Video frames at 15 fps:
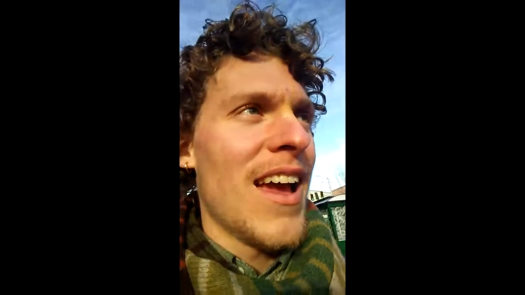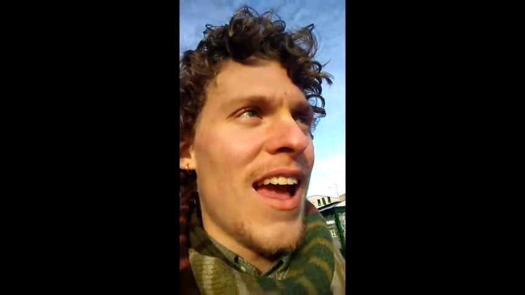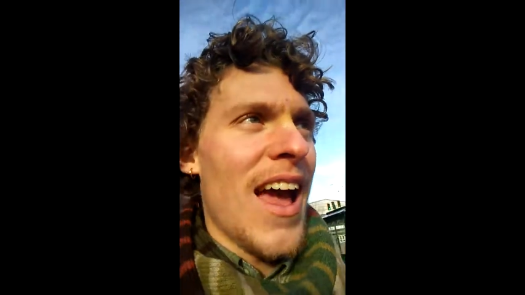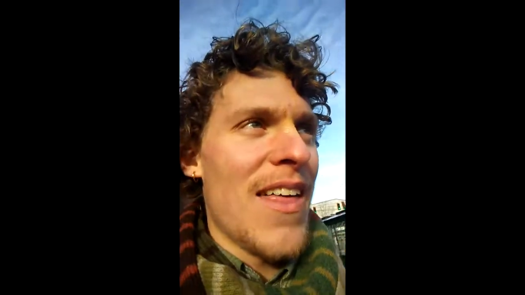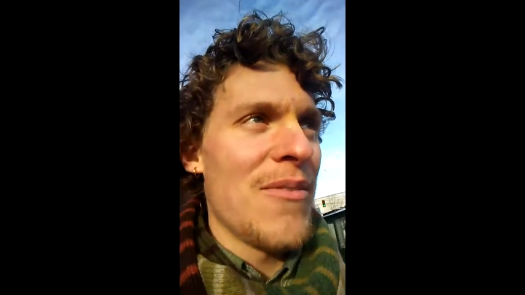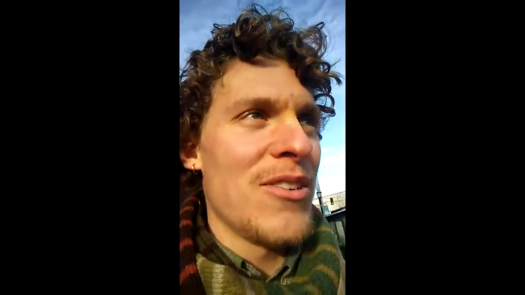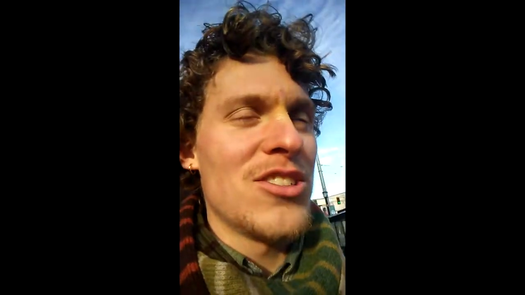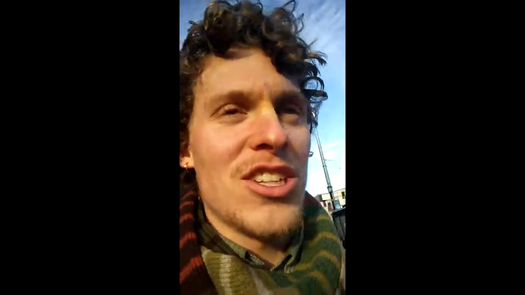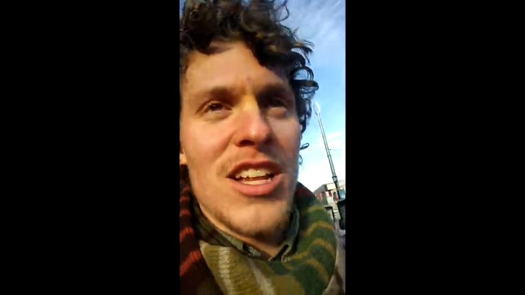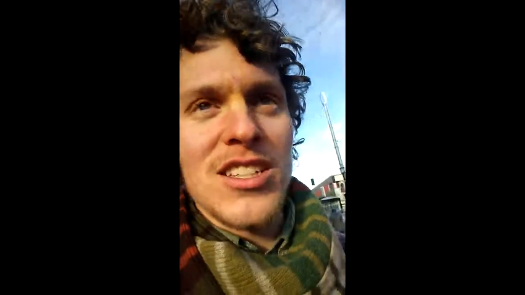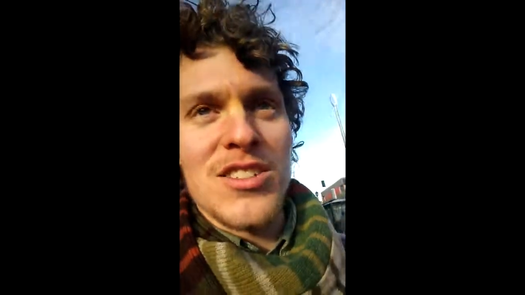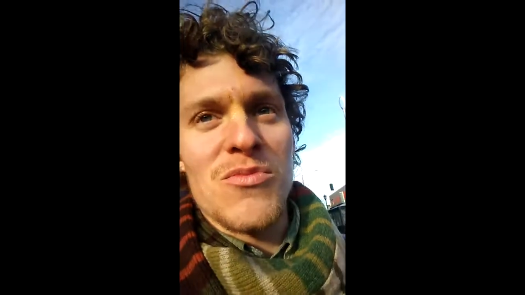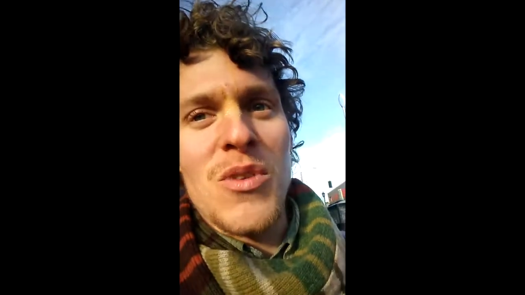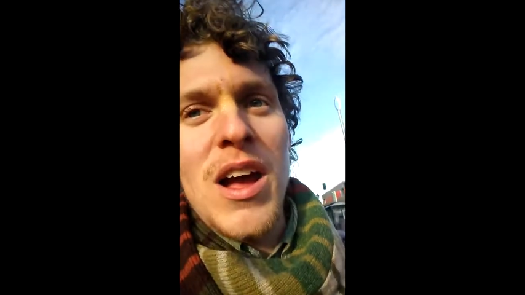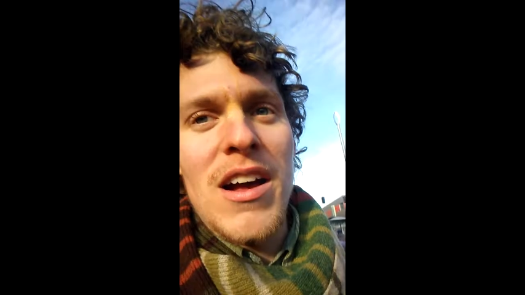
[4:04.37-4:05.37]
And then we chant
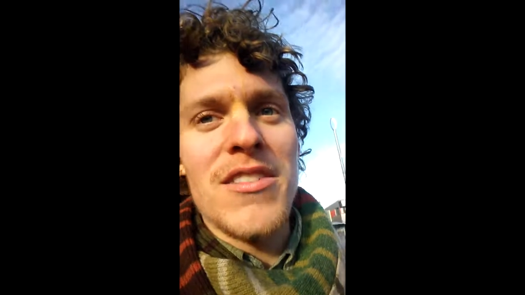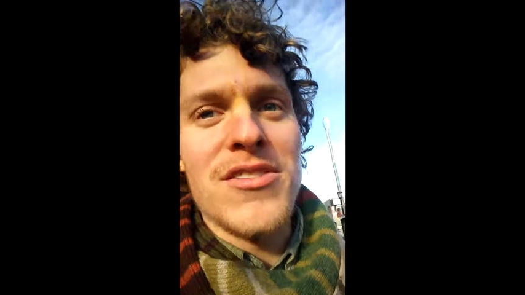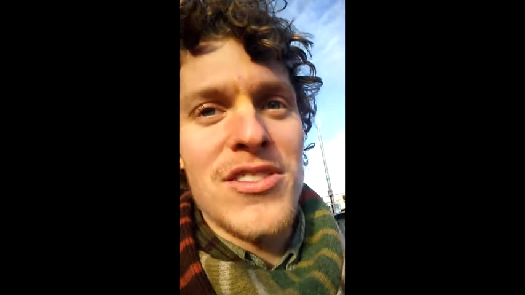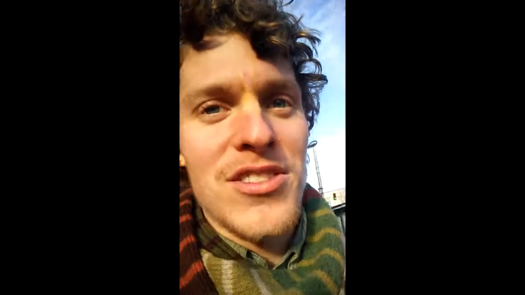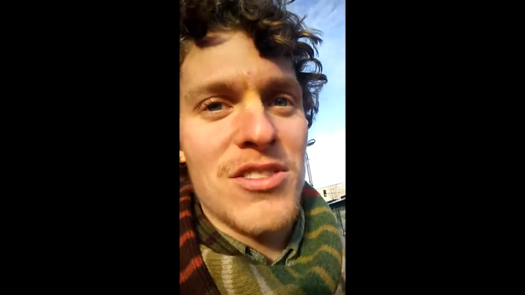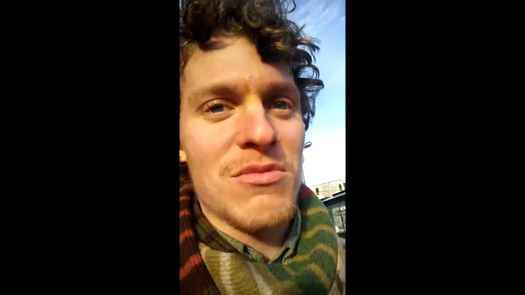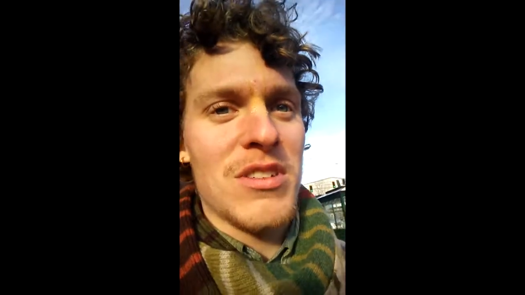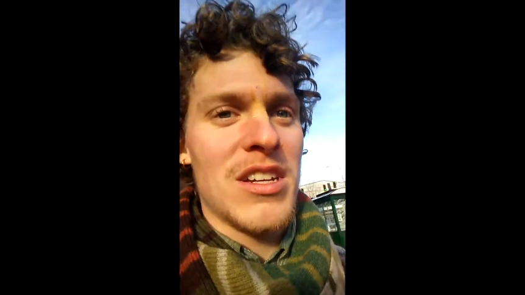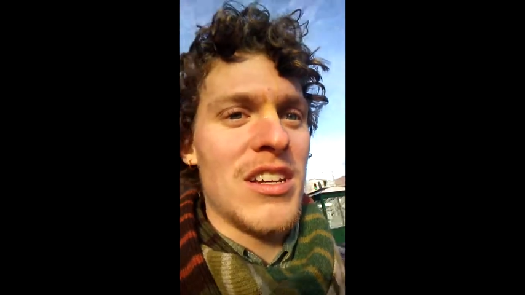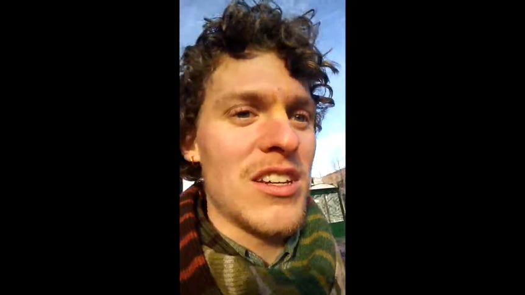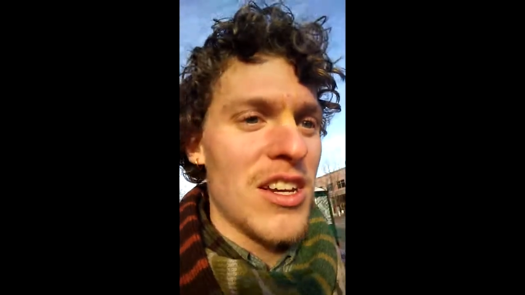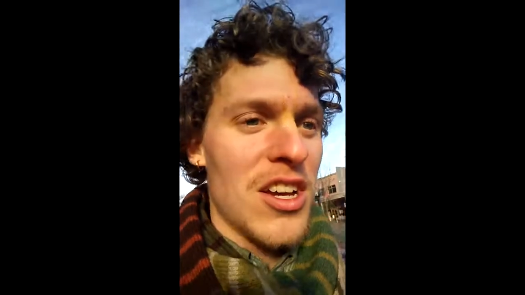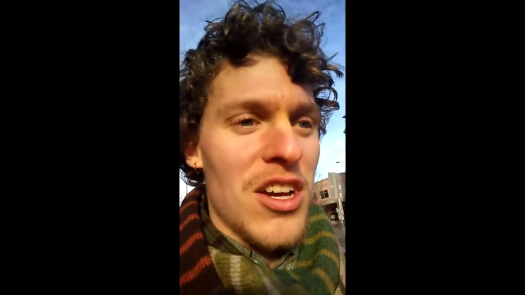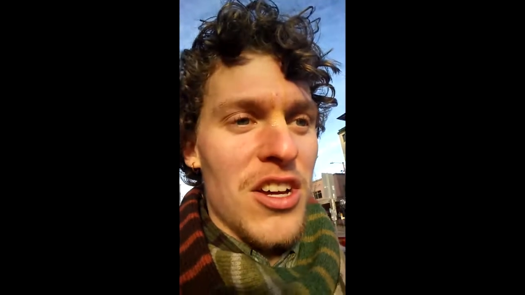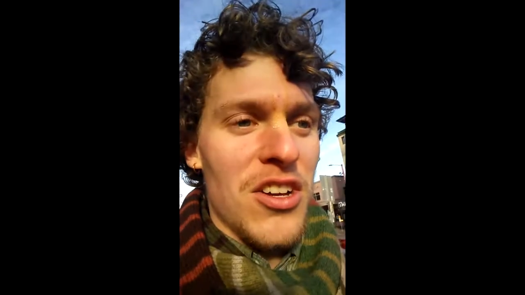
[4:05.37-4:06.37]
some rounds, we
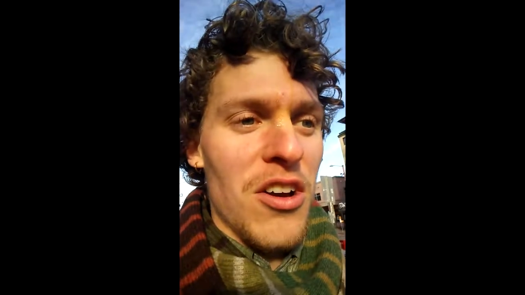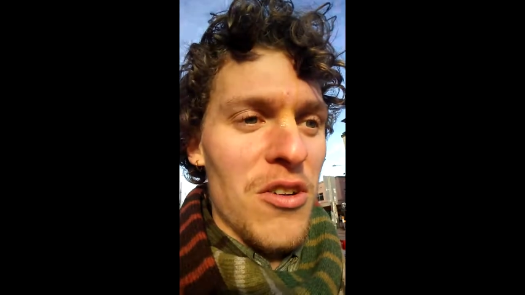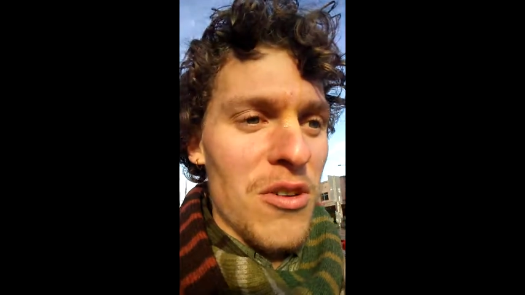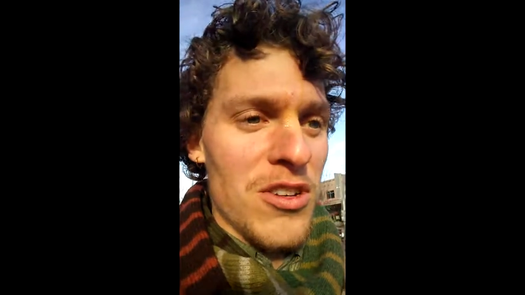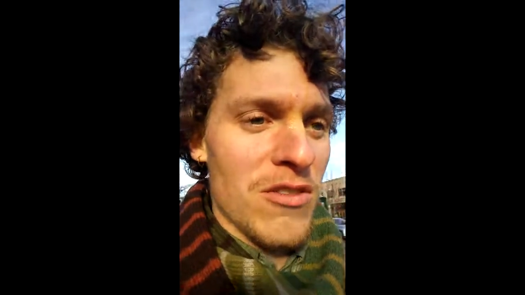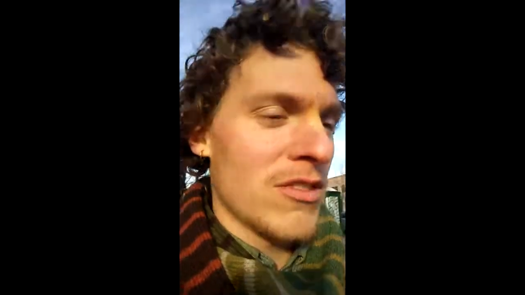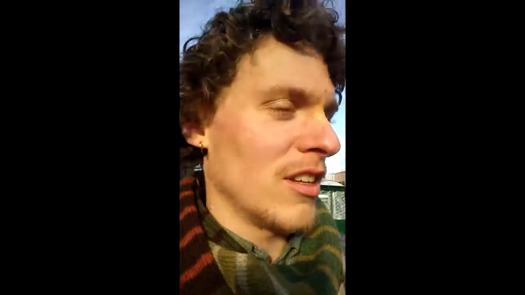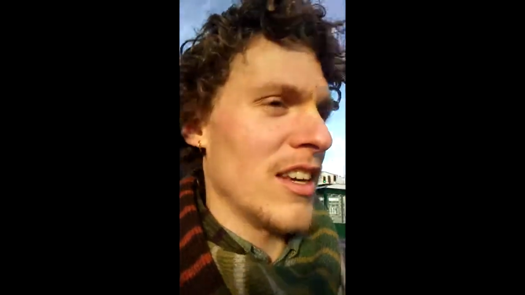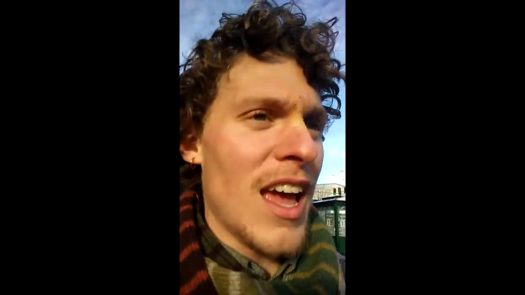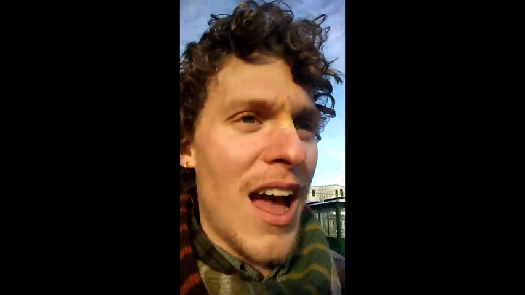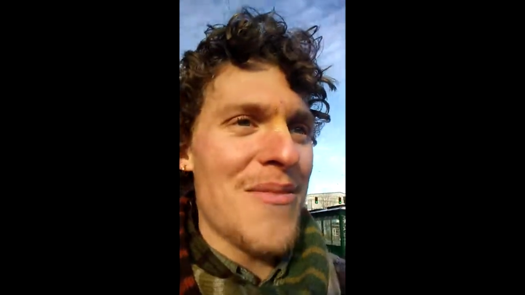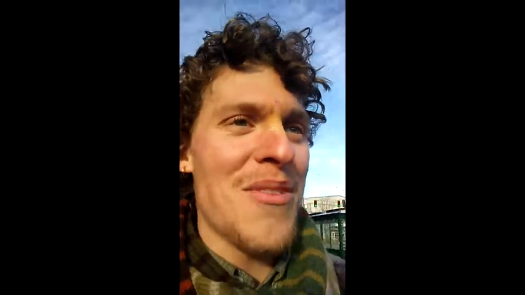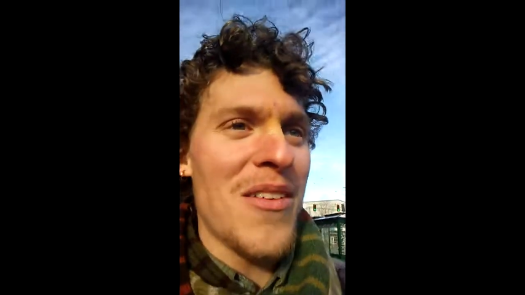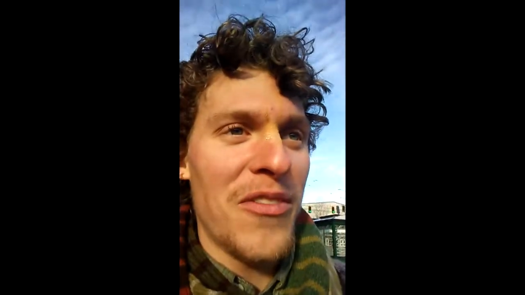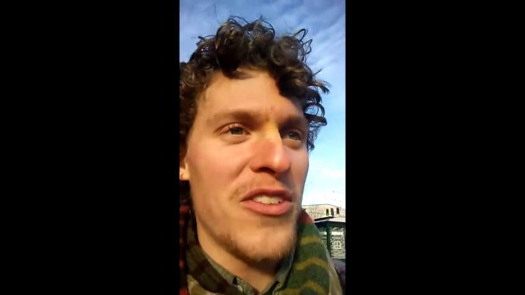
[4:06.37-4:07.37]
go to a service like, yeah,
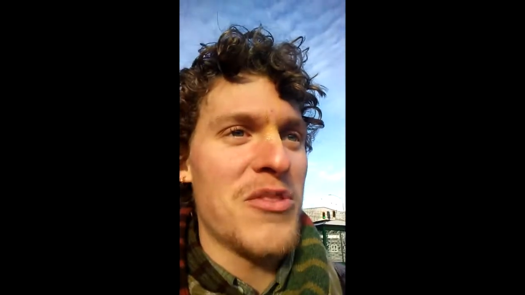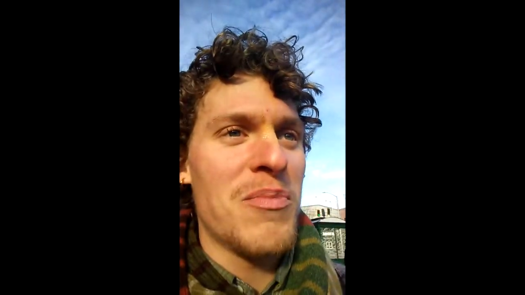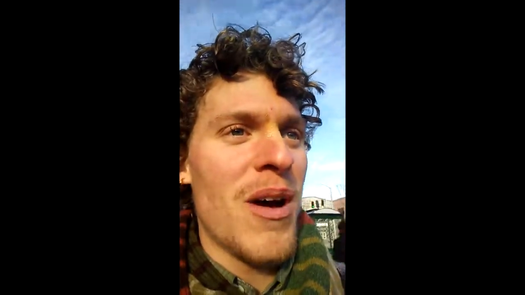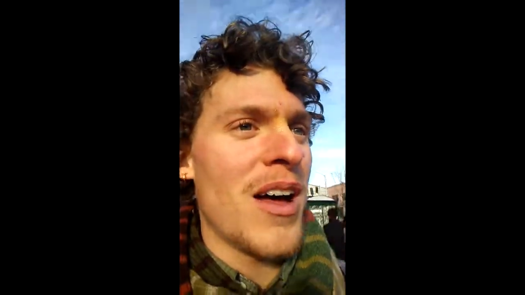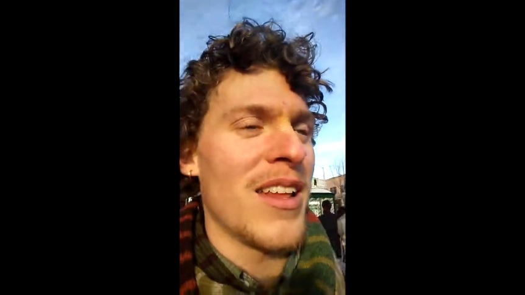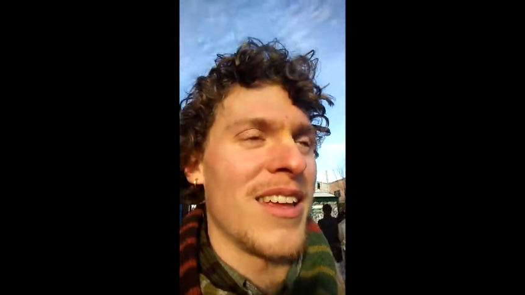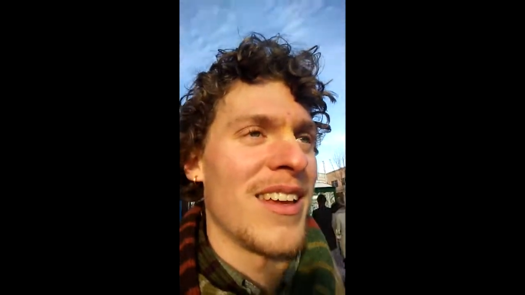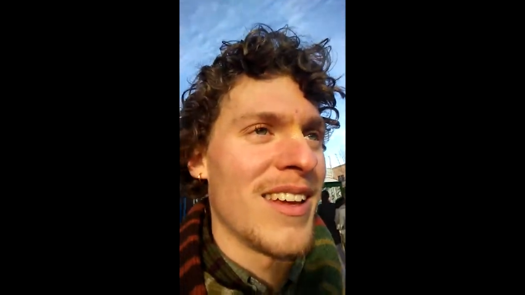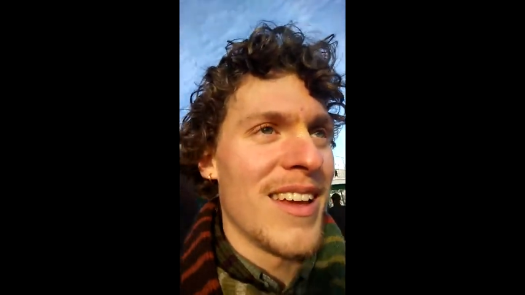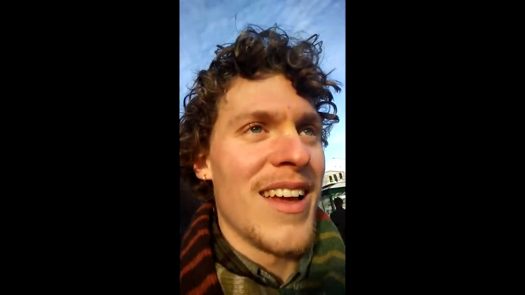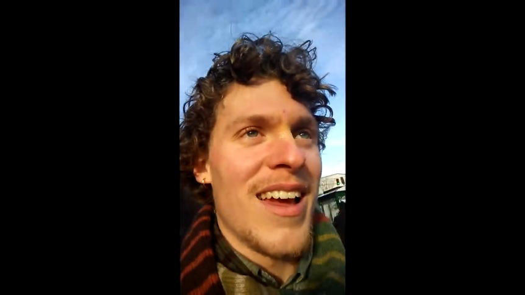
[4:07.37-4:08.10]
I'm not this body.